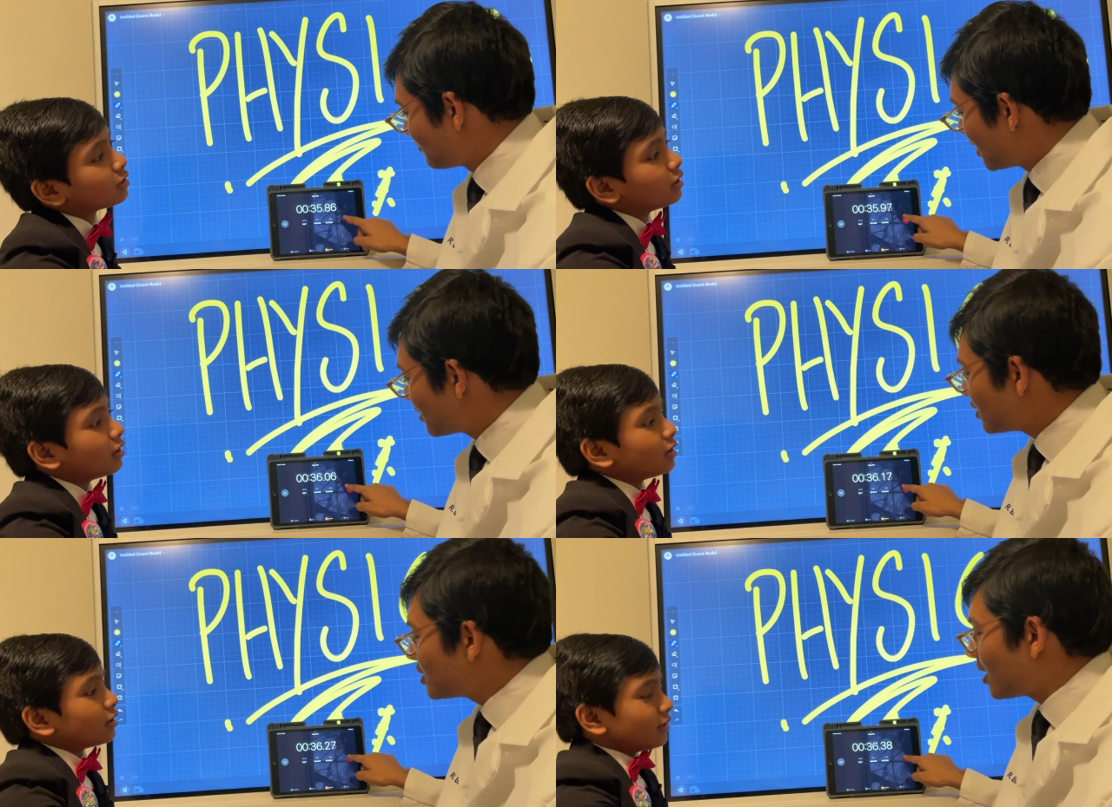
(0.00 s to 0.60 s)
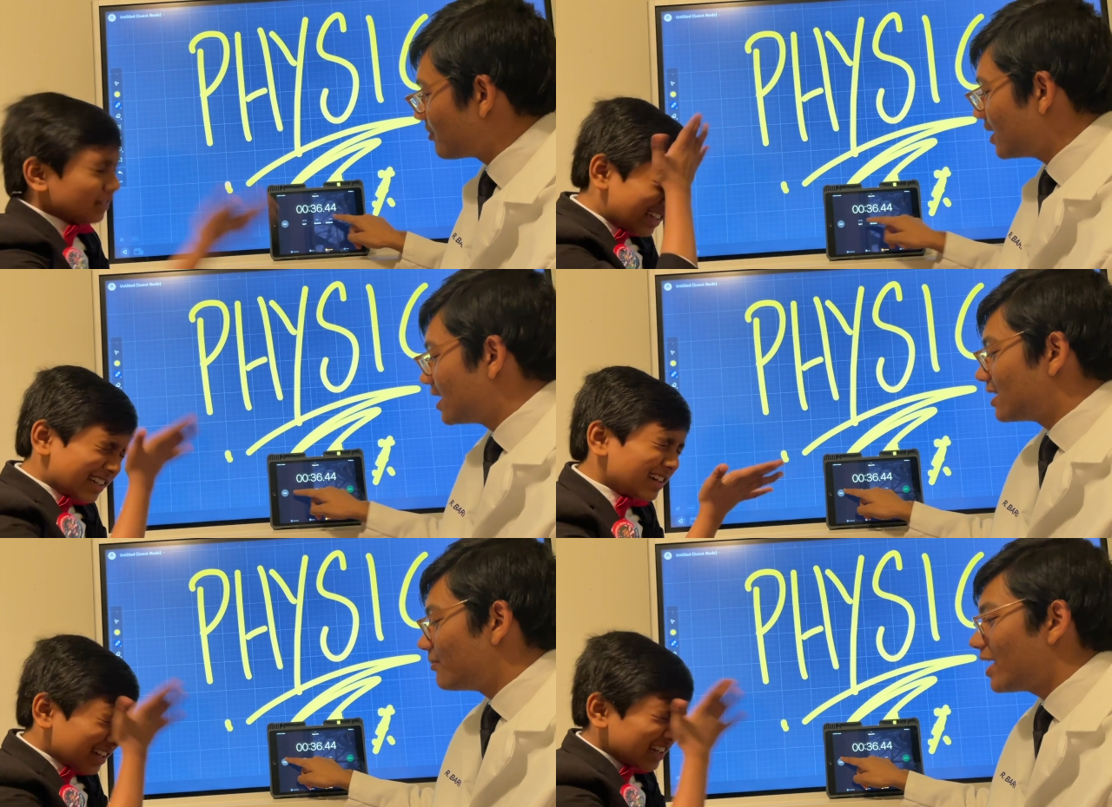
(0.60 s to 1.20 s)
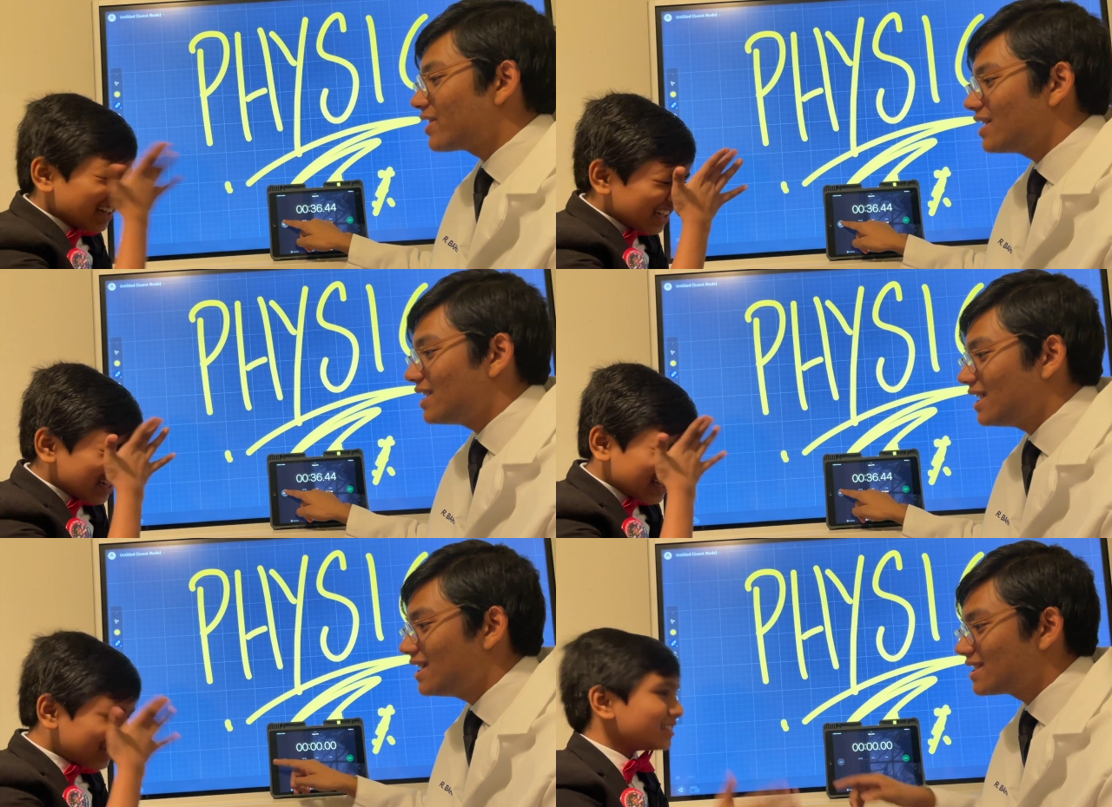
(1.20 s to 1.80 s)
Speaker 1: But good job. The ah. method
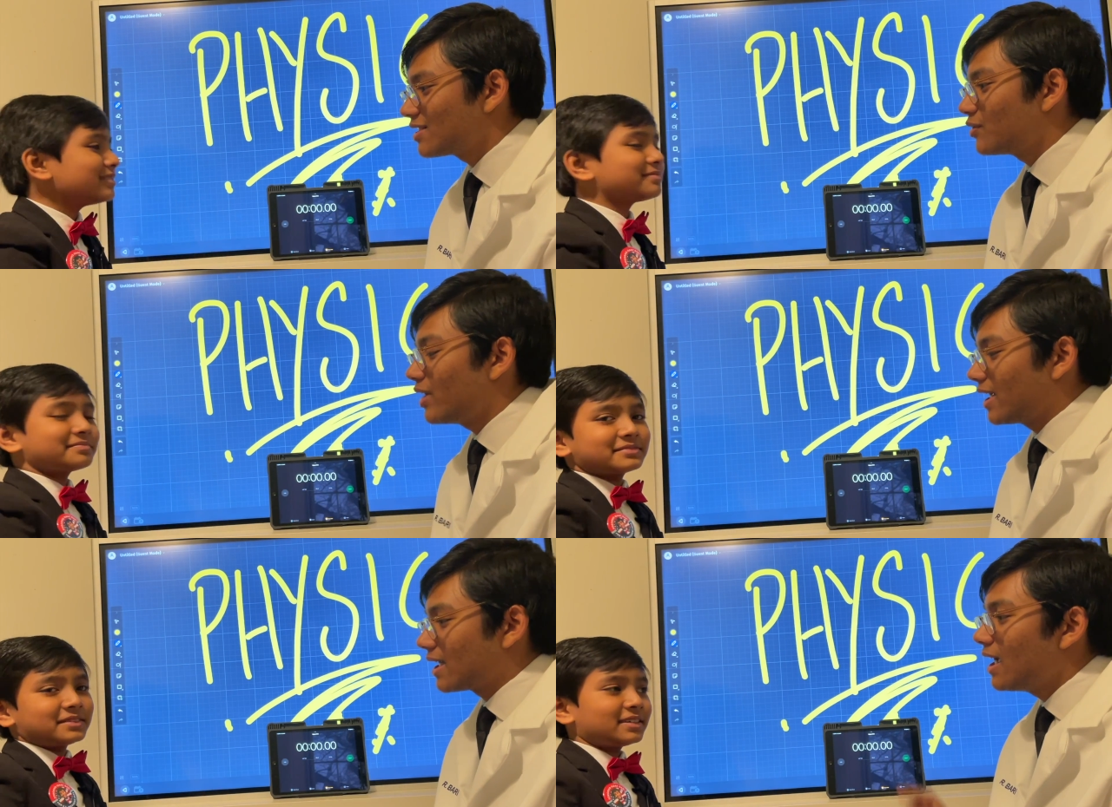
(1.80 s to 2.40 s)
ah. is correct.